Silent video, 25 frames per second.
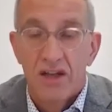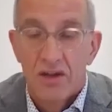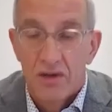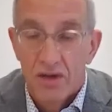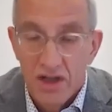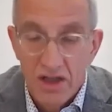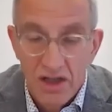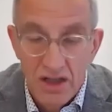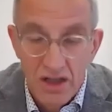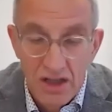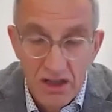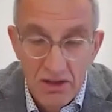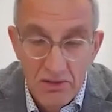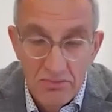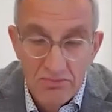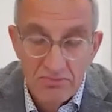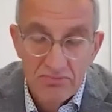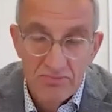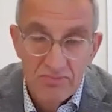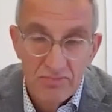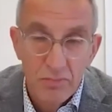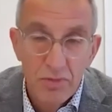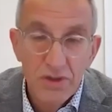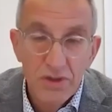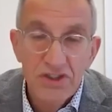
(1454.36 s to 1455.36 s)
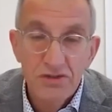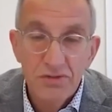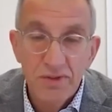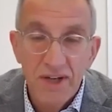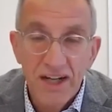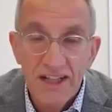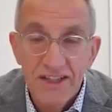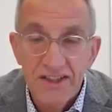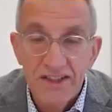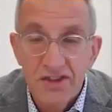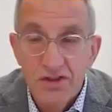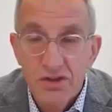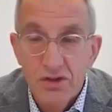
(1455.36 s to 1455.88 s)
um, we
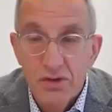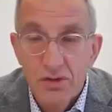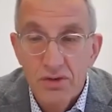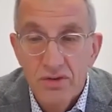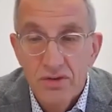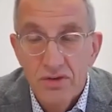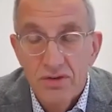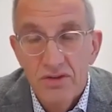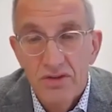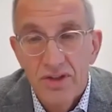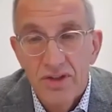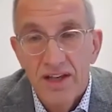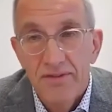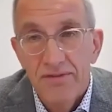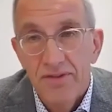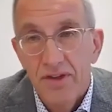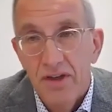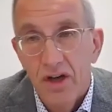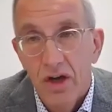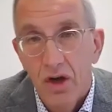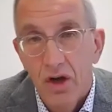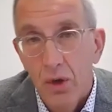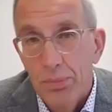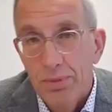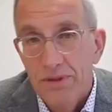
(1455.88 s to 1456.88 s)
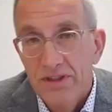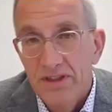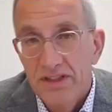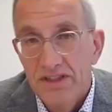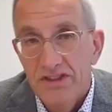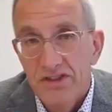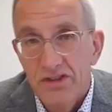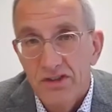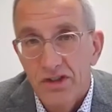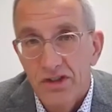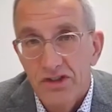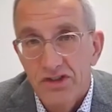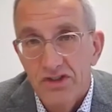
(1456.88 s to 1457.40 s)
tried to to have an open
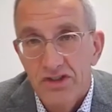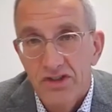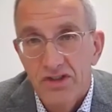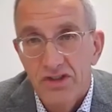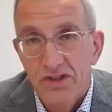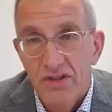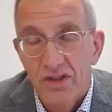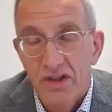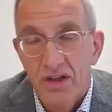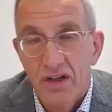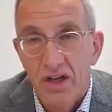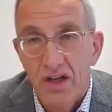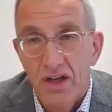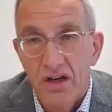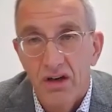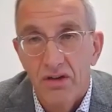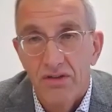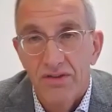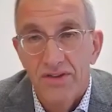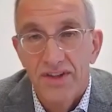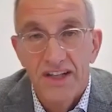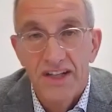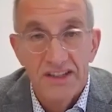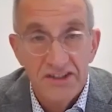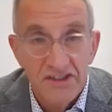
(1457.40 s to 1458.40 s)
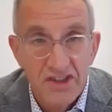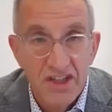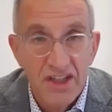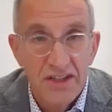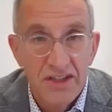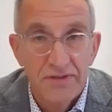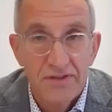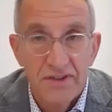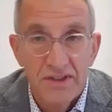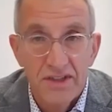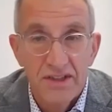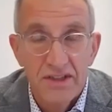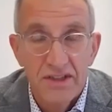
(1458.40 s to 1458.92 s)
discussion uh, on their
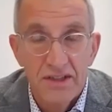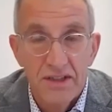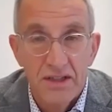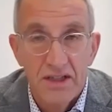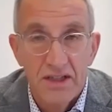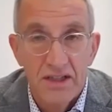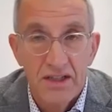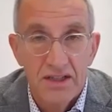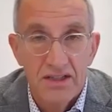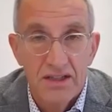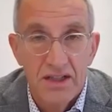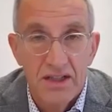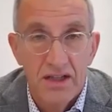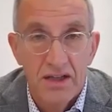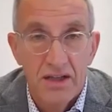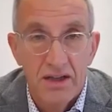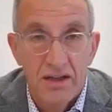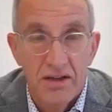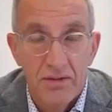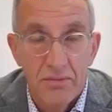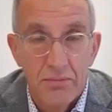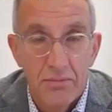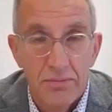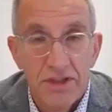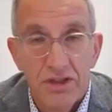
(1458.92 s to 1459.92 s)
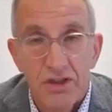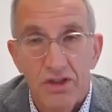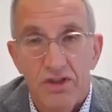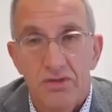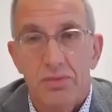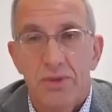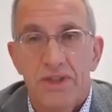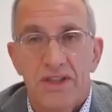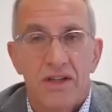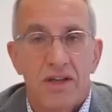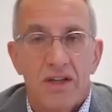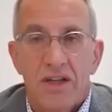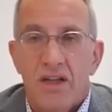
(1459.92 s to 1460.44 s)
safety uh, because
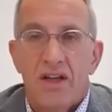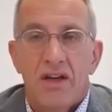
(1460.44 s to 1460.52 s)
we